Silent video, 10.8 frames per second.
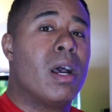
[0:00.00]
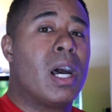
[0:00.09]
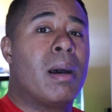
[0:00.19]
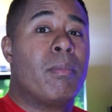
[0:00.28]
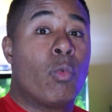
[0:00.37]

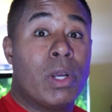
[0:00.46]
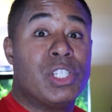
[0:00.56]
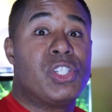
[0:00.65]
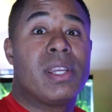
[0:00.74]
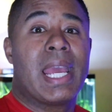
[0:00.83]
um,
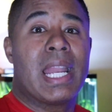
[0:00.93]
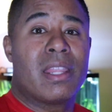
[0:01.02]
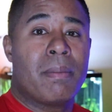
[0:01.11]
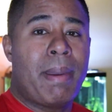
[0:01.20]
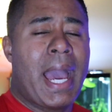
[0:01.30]
once you
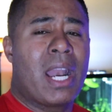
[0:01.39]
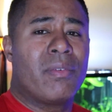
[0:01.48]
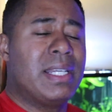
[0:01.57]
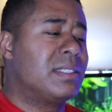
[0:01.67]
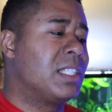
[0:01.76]
get the
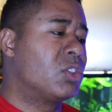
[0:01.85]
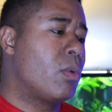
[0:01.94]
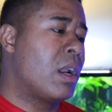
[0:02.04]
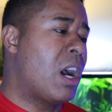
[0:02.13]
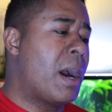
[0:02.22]
batteries.
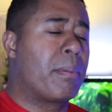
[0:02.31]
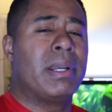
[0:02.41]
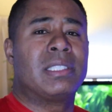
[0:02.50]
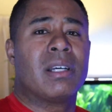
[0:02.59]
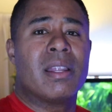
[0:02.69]
This one
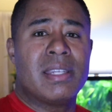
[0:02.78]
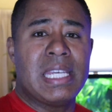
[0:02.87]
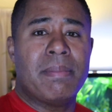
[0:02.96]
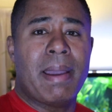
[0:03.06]
operates on D